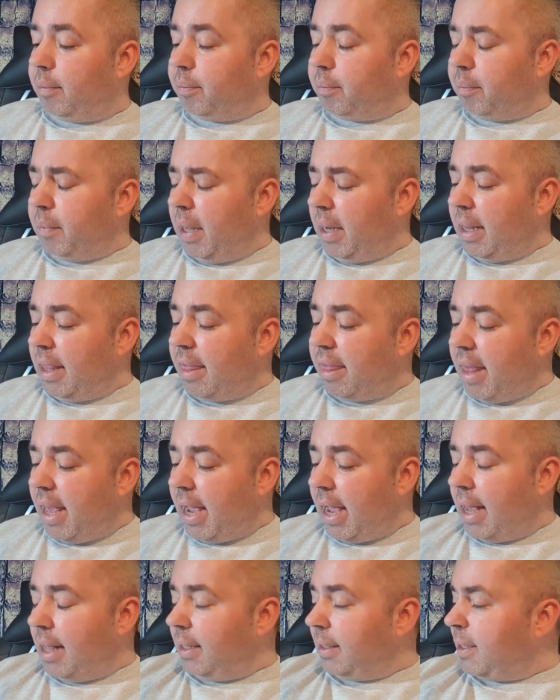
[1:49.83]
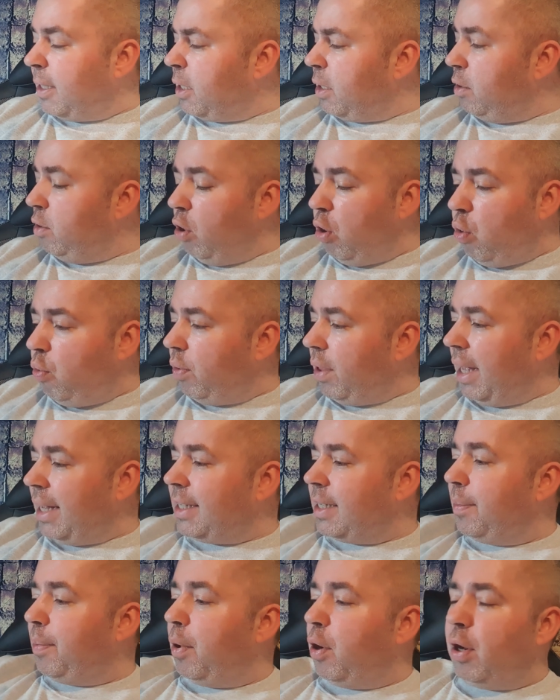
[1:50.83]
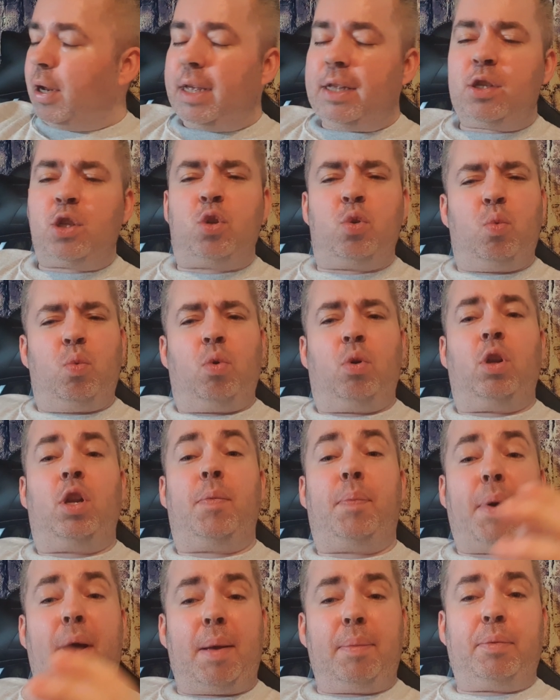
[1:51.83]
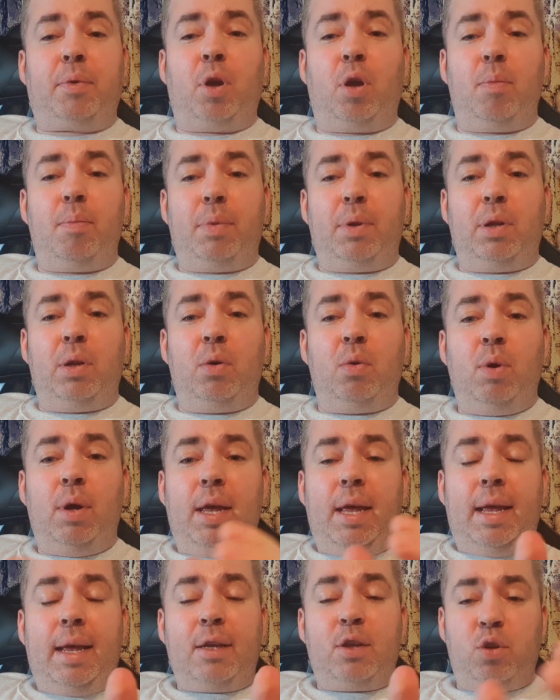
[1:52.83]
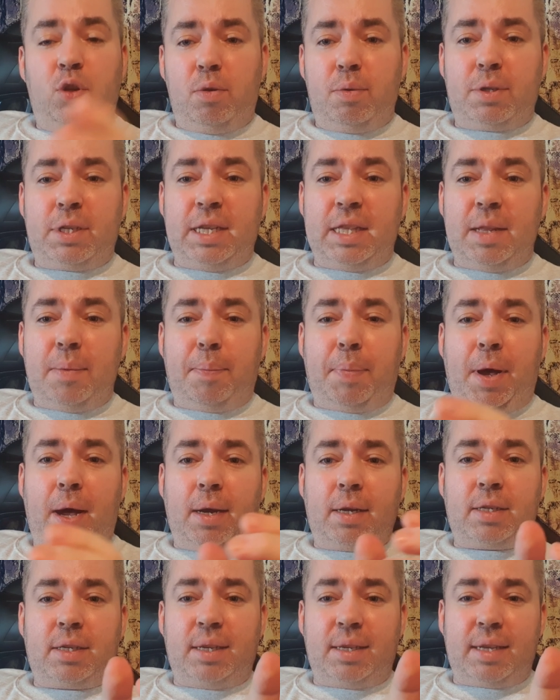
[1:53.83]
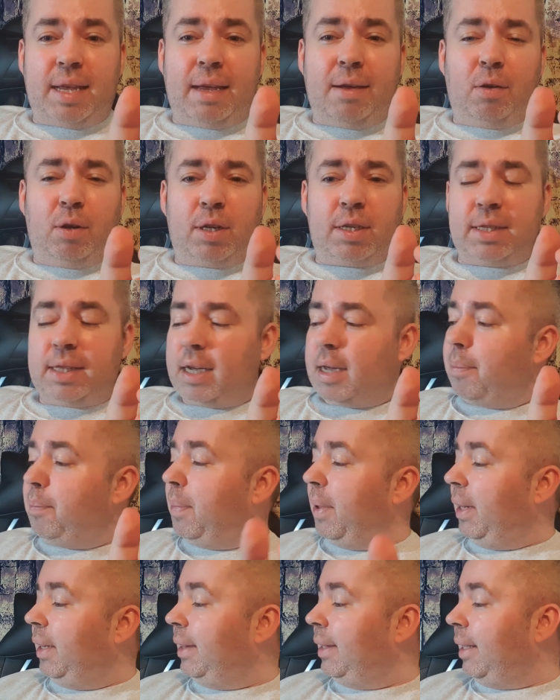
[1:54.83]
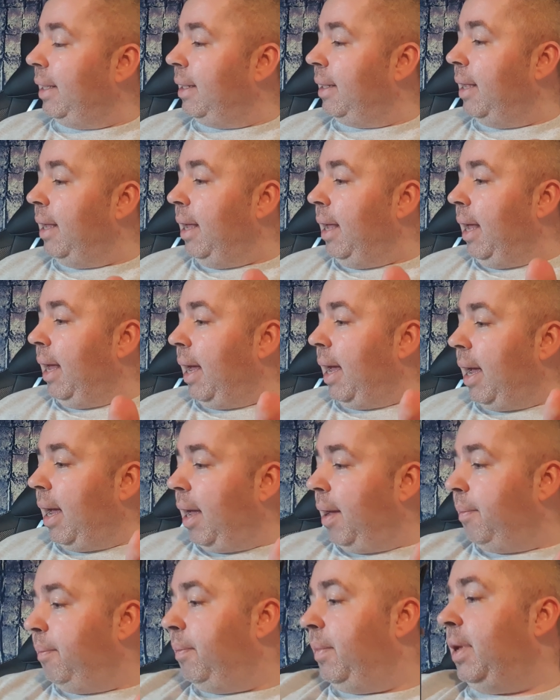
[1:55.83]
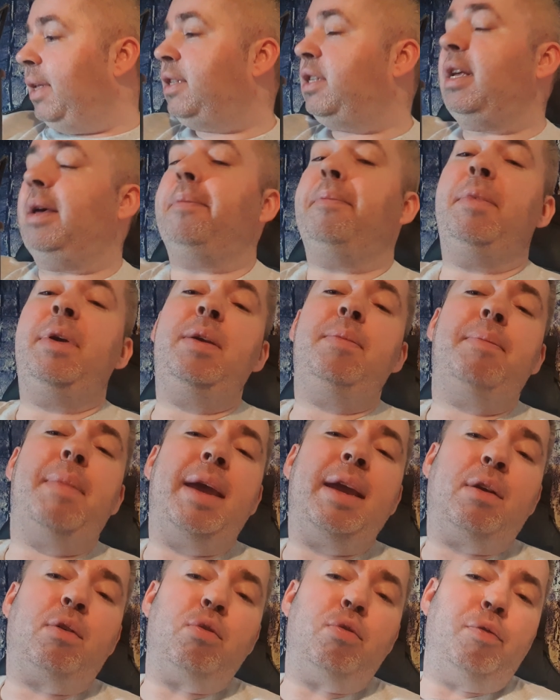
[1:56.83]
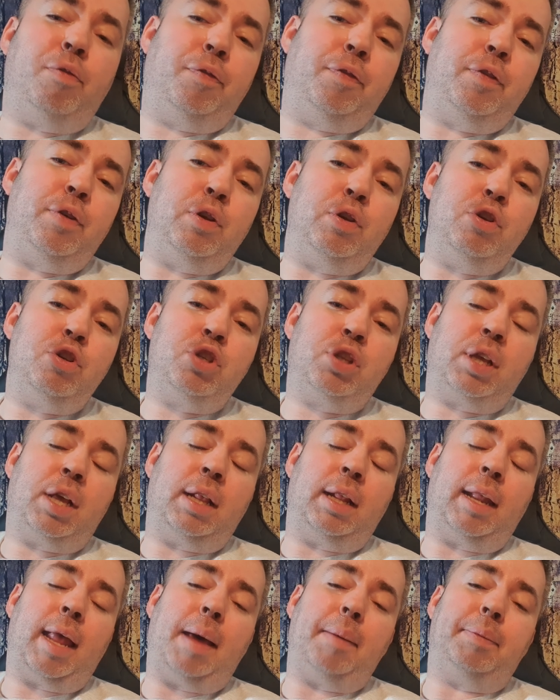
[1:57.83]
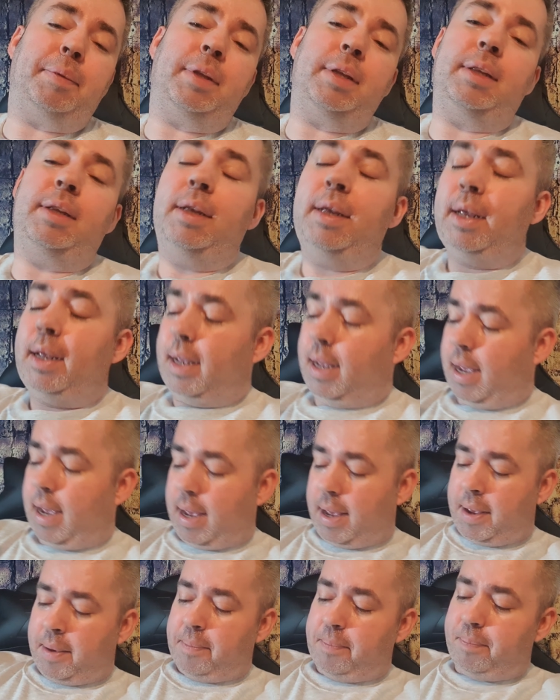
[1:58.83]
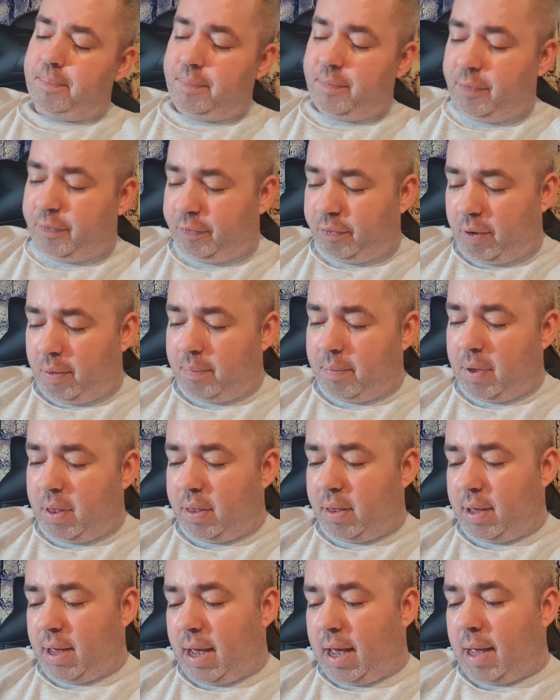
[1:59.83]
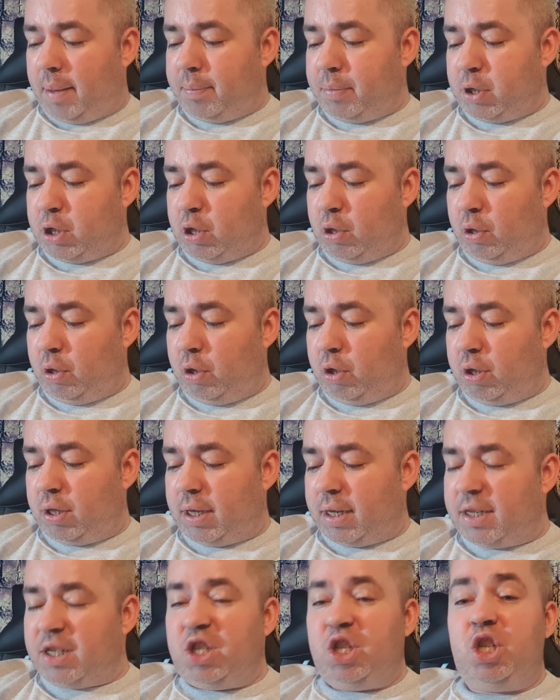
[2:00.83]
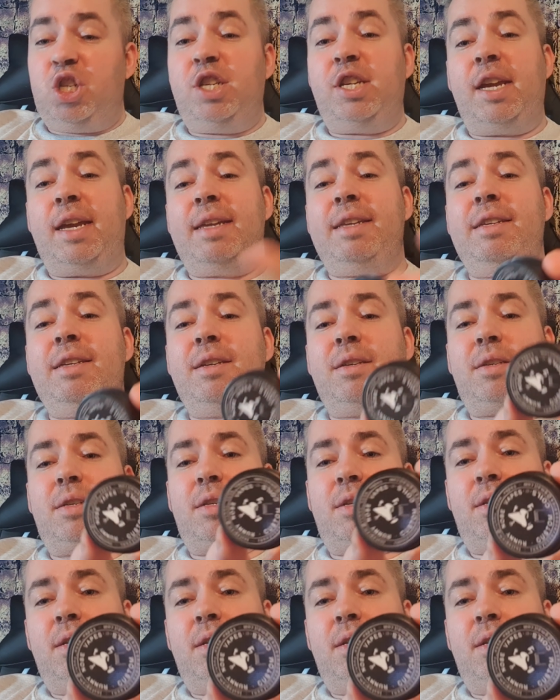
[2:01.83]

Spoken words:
Anything else? No, that's about it. So we're going to pop down below, show you what's in the box. I'm going to stick a build in. It's a wee micro fused Clapton from the absolute genius